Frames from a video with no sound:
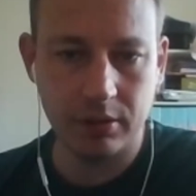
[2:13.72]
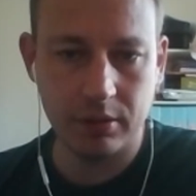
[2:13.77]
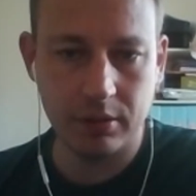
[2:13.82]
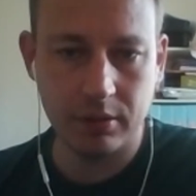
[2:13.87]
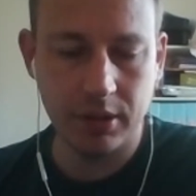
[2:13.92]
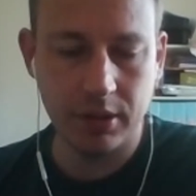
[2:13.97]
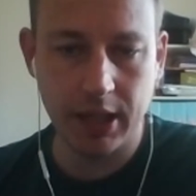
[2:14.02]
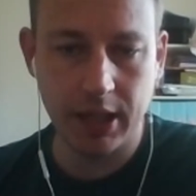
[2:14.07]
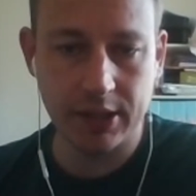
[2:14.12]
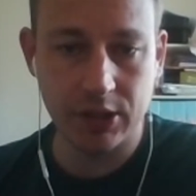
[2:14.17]

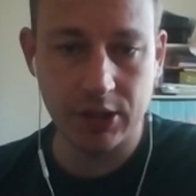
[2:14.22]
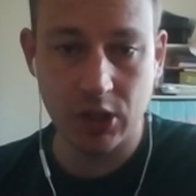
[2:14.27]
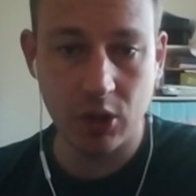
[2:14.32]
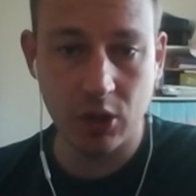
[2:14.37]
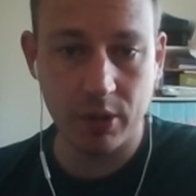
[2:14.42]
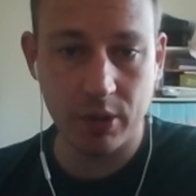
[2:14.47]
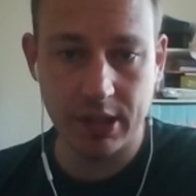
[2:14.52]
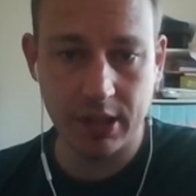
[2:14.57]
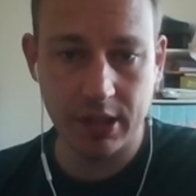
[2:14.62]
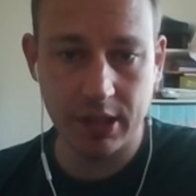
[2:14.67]
he had
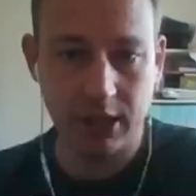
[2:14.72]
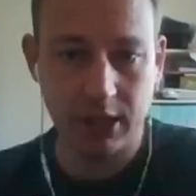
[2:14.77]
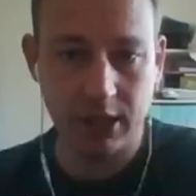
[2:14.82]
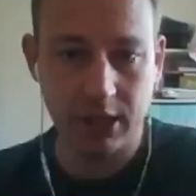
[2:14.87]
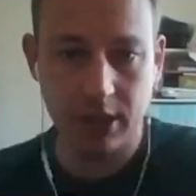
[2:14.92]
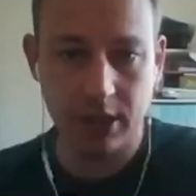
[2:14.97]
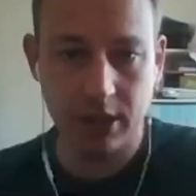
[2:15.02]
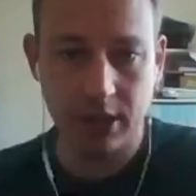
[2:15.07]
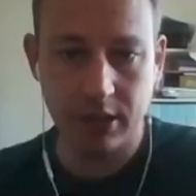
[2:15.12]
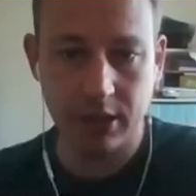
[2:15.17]
no idea. He
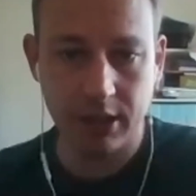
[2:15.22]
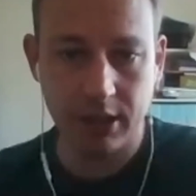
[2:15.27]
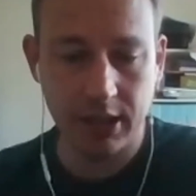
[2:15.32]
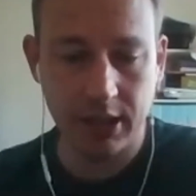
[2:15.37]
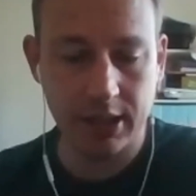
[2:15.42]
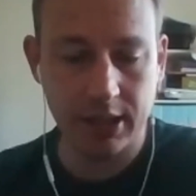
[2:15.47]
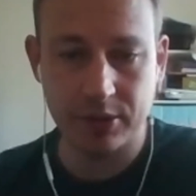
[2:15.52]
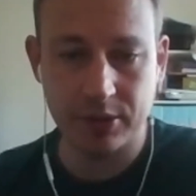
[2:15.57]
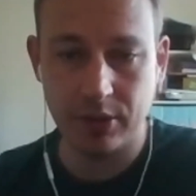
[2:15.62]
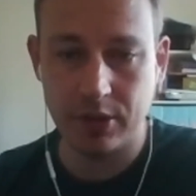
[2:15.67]
had absolutely
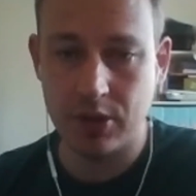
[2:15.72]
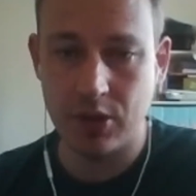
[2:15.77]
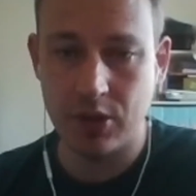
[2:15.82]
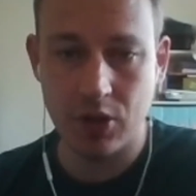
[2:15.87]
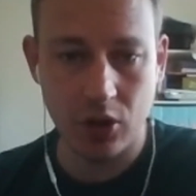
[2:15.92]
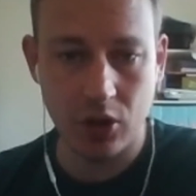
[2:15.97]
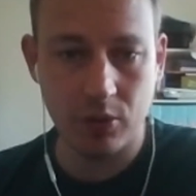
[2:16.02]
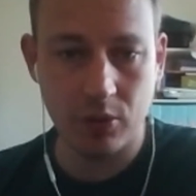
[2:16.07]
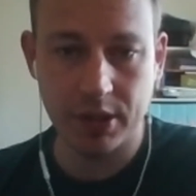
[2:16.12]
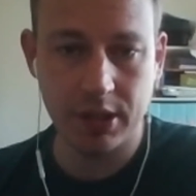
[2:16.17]
no
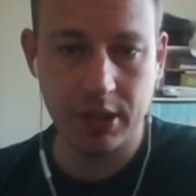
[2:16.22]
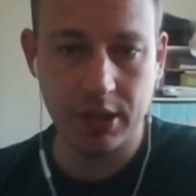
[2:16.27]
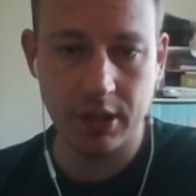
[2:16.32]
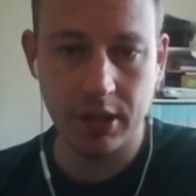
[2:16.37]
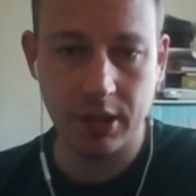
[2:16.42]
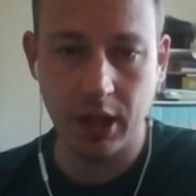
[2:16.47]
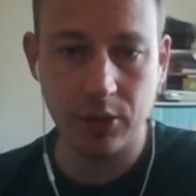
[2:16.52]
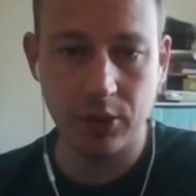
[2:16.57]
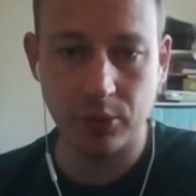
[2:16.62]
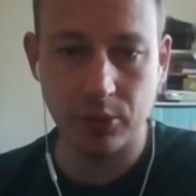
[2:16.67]
idea,
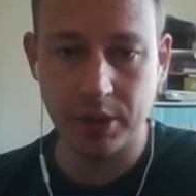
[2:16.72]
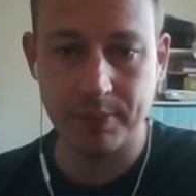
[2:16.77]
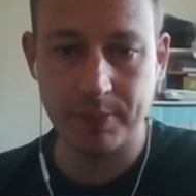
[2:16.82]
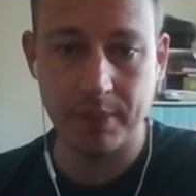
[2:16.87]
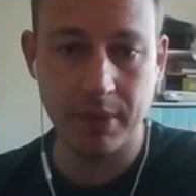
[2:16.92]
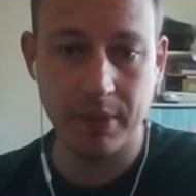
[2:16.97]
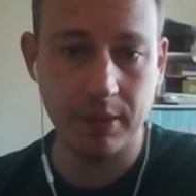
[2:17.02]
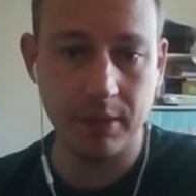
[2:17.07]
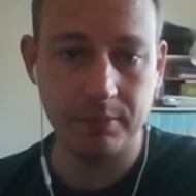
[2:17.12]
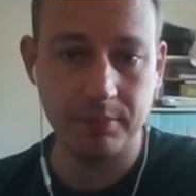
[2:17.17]
and nor did my
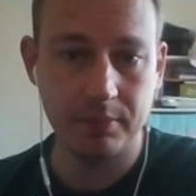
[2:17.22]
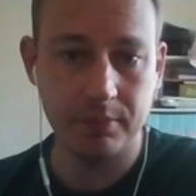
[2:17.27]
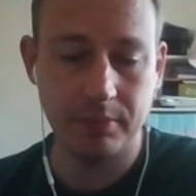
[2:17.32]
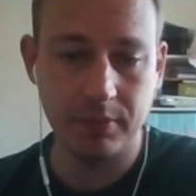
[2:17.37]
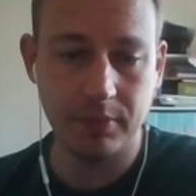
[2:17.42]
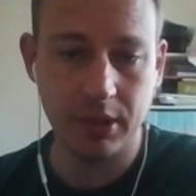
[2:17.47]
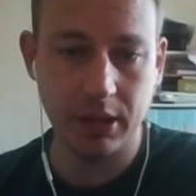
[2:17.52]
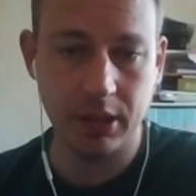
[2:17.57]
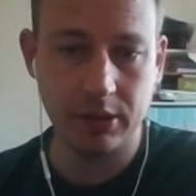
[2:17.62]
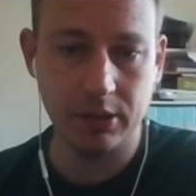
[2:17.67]
mum.
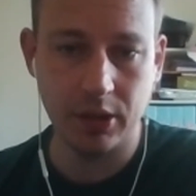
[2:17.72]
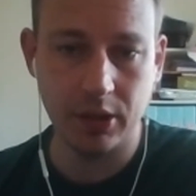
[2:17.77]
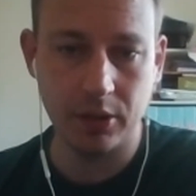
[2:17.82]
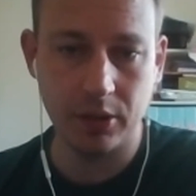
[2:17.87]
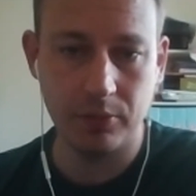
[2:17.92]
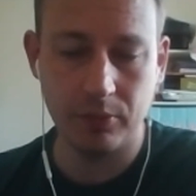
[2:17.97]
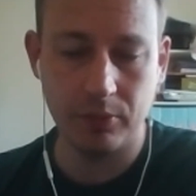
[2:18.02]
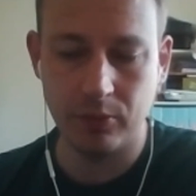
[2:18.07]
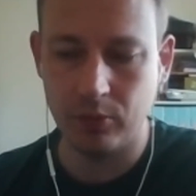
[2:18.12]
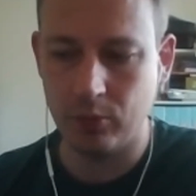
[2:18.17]
And, you know,
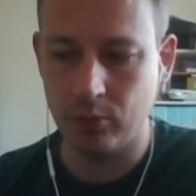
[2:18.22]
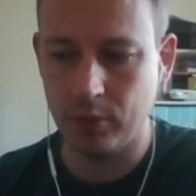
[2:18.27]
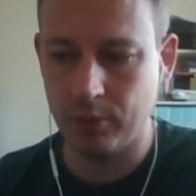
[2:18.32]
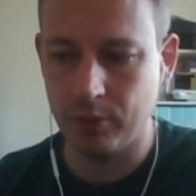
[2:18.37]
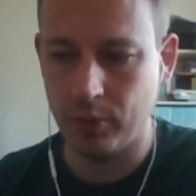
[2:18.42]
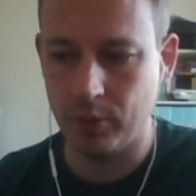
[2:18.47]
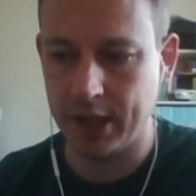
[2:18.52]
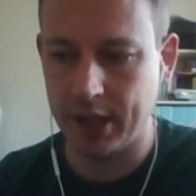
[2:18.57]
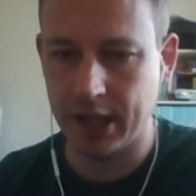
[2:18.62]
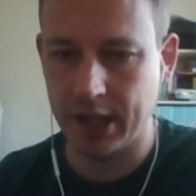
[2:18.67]
when they